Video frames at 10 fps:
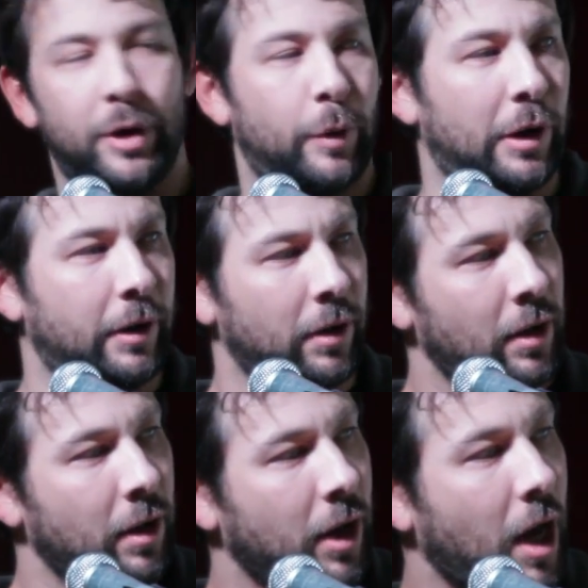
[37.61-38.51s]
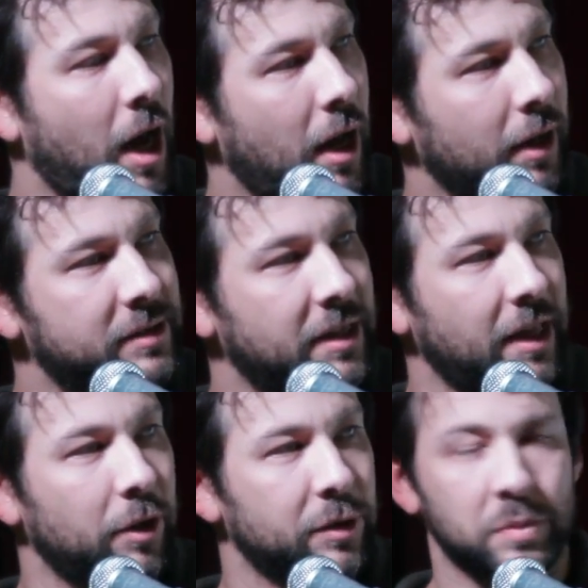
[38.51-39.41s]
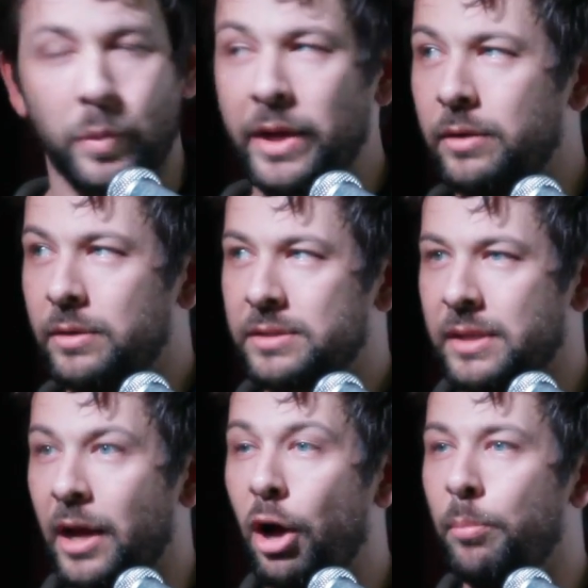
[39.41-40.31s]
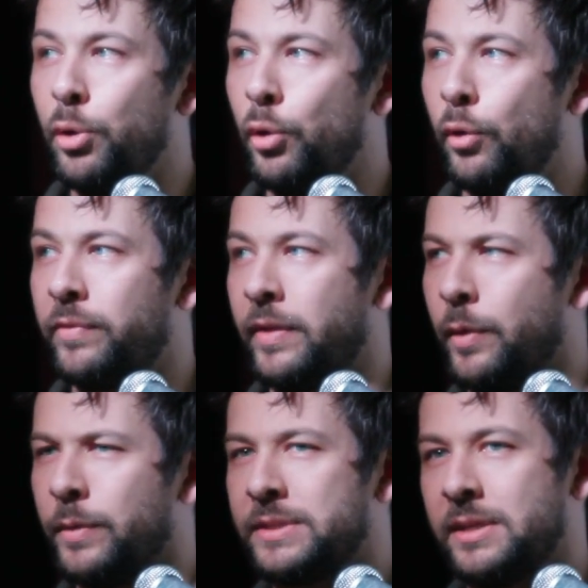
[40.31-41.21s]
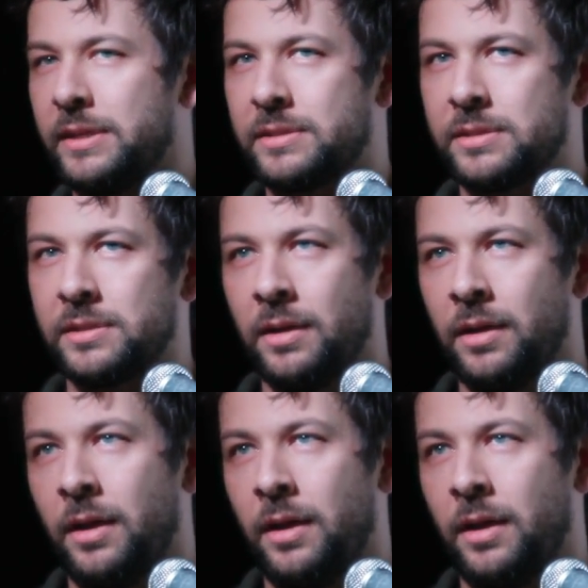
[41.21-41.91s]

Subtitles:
There were cogs, gears, wheels, they all moved, and there was this